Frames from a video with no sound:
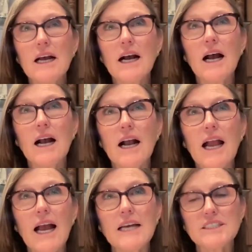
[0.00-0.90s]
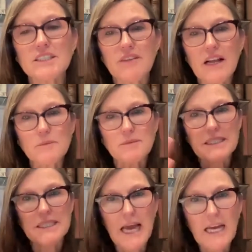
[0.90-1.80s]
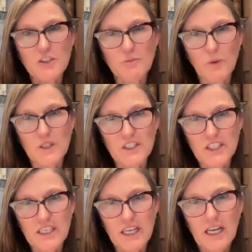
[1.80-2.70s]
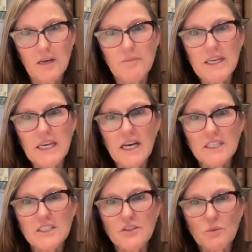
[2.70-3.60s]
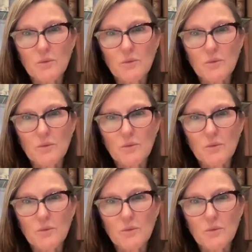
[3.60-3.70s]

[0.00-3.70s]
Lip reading: has developed a dashboard because